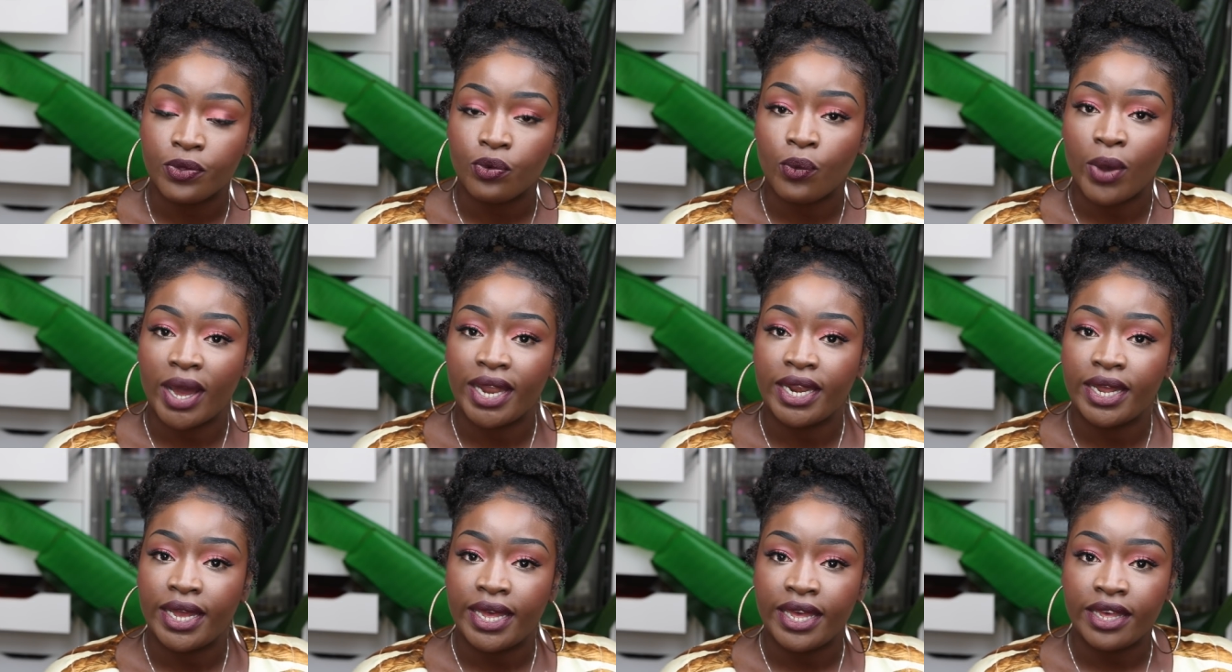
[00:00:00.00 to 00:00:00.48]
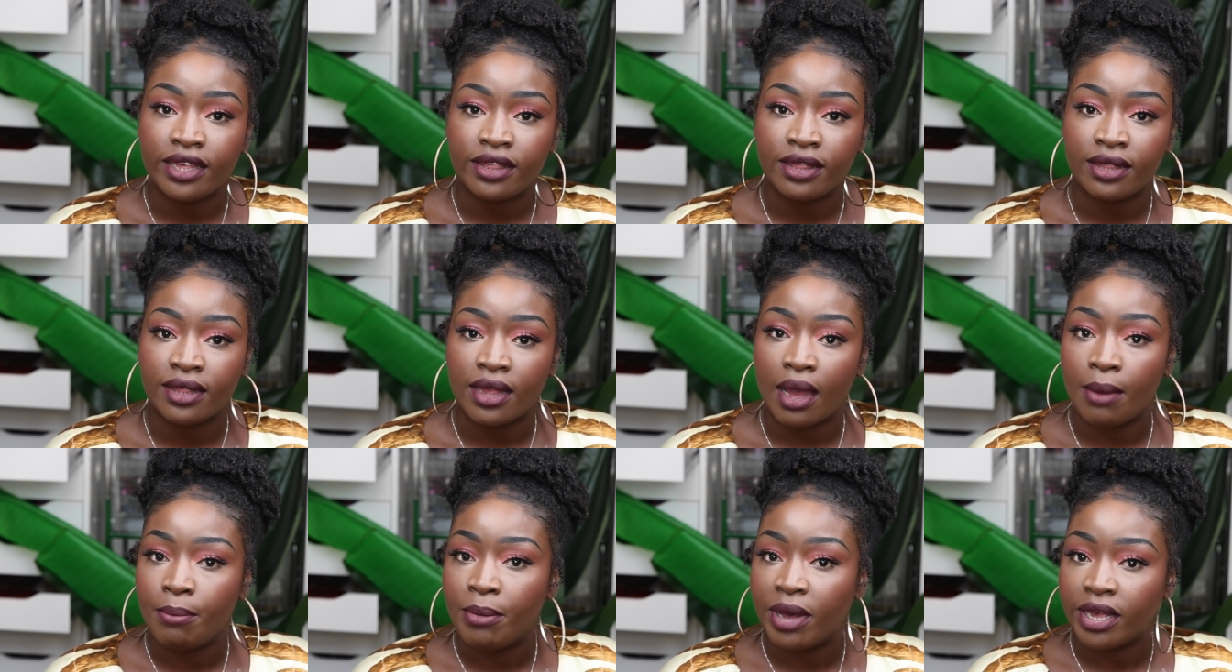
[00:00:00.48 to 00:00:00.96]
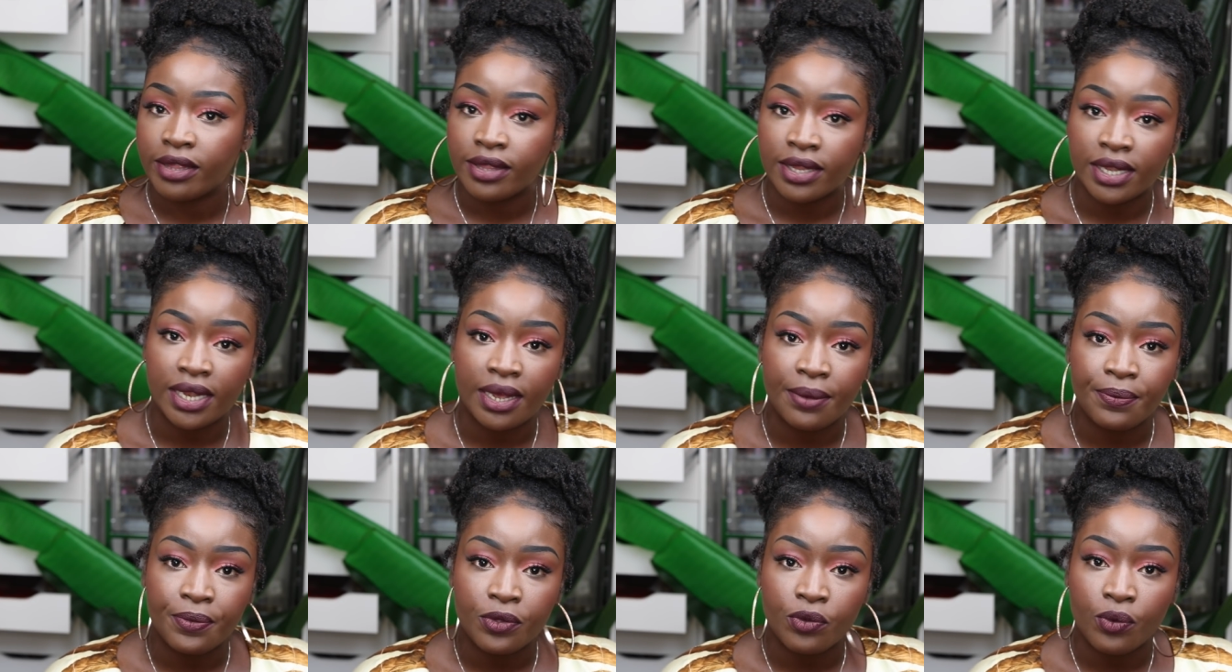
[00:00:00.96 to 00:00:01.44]
whether it's
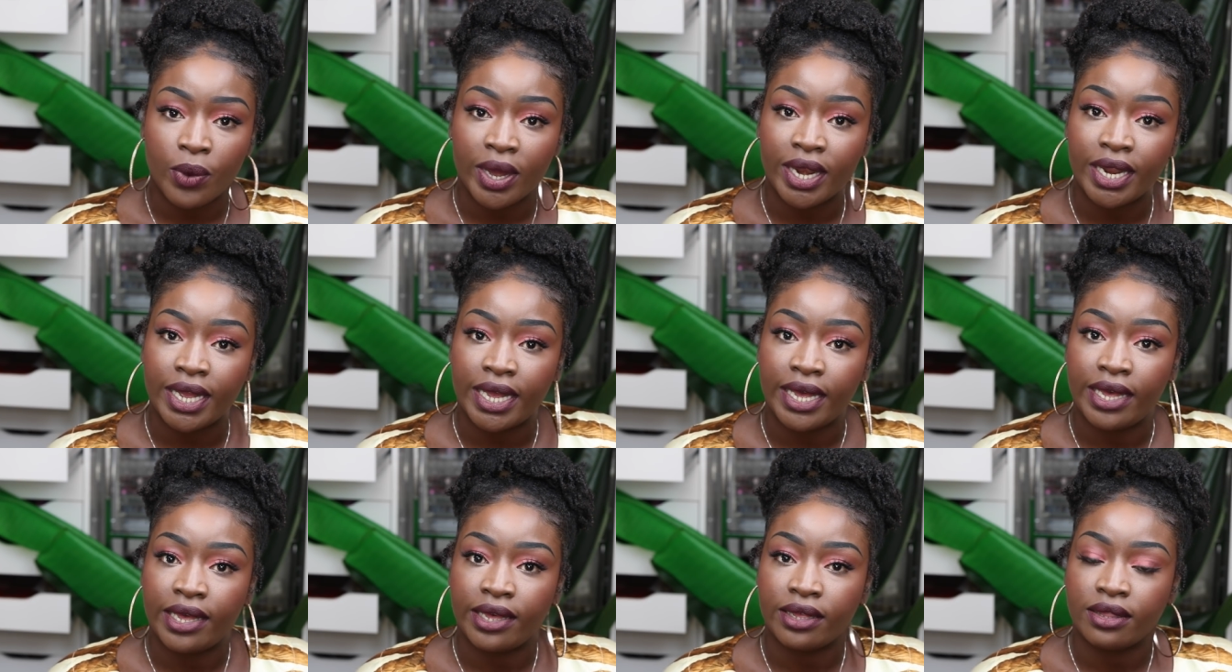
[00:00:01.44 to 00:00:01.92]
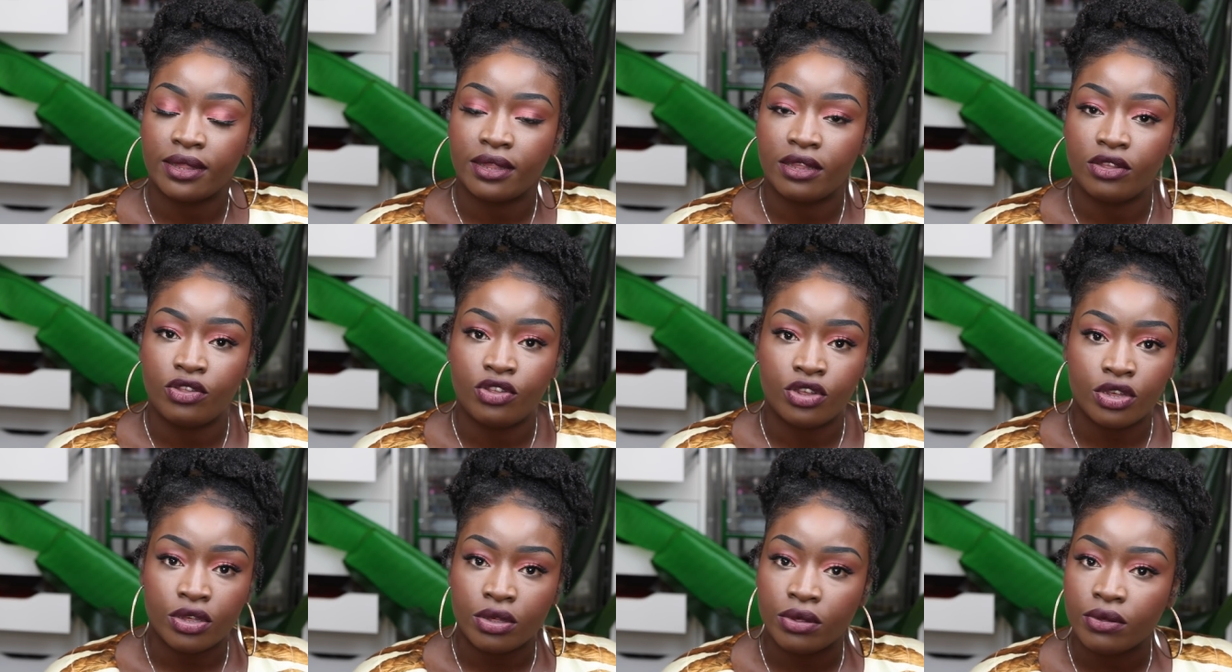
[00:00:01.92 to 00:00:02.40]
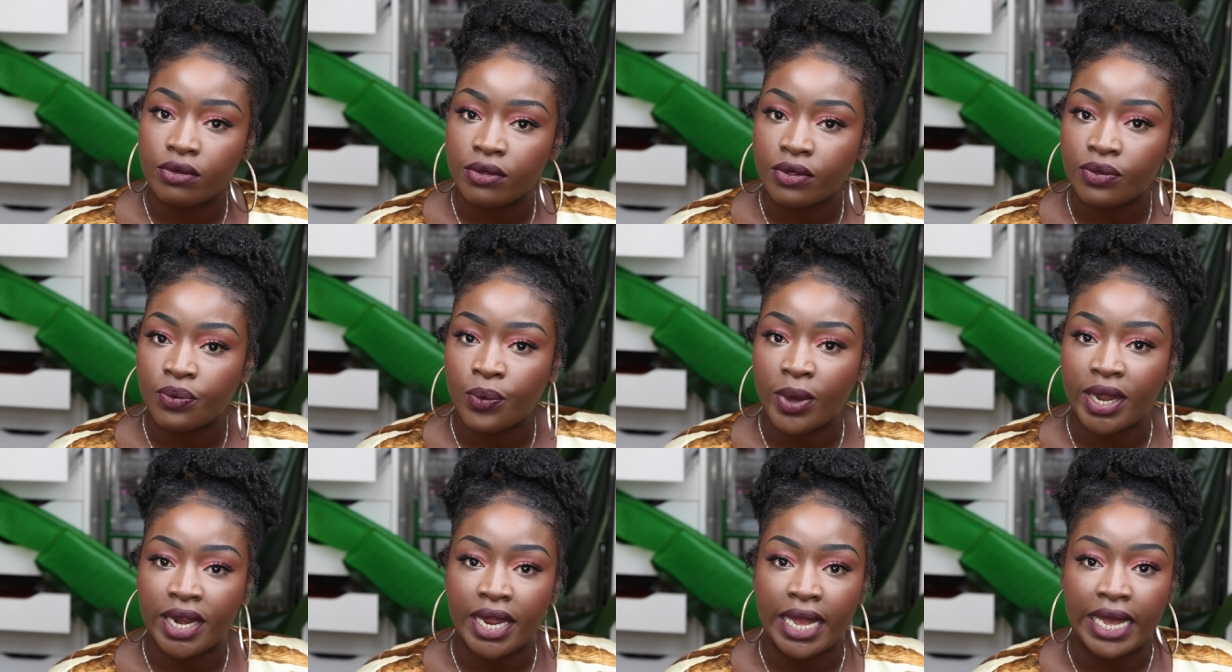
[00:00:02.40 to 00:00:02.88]
Muslims, whether it's Jews,
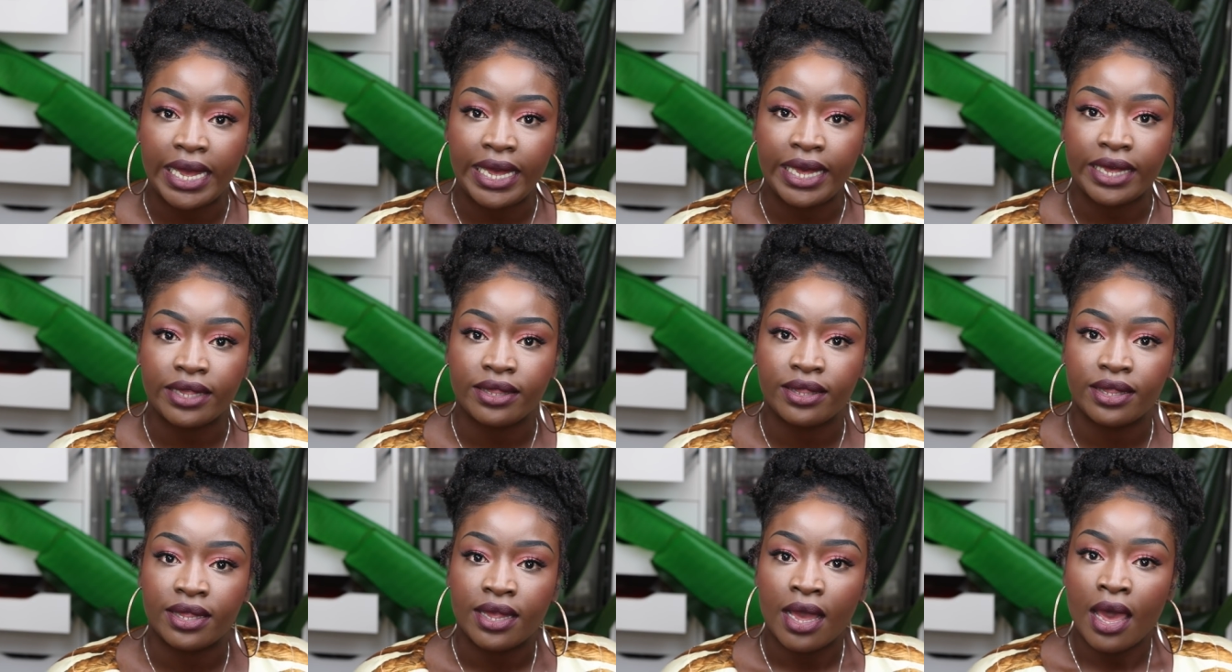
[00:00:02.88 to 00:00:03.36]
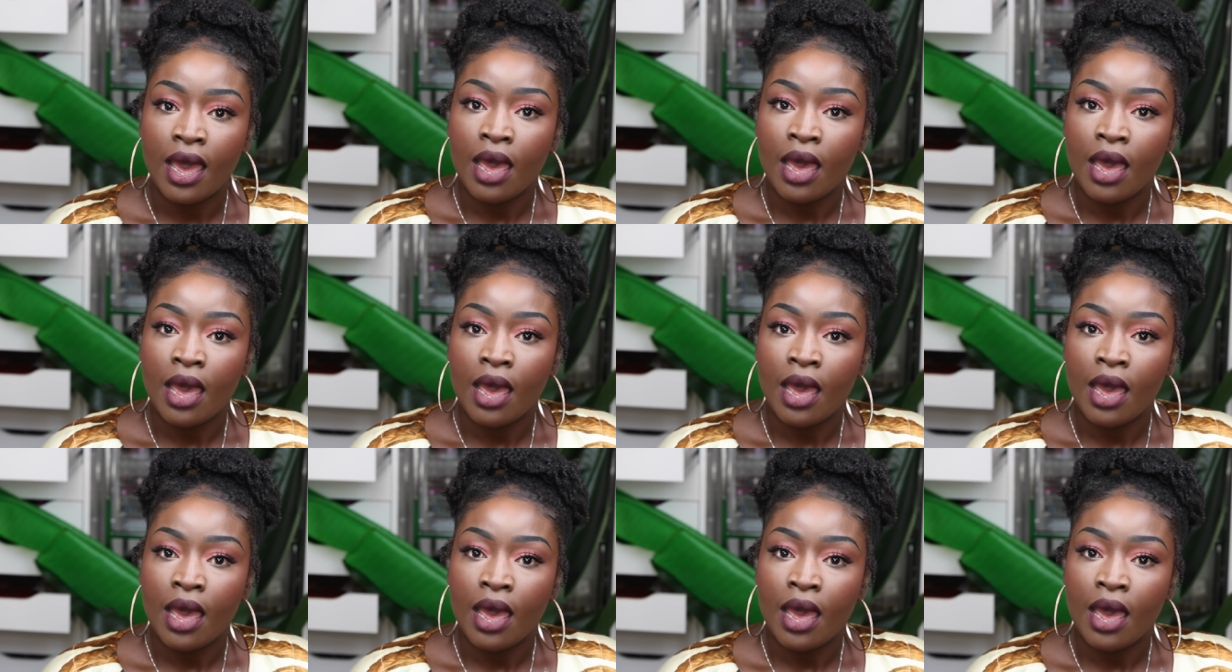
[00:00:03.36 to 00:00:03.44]
whether it's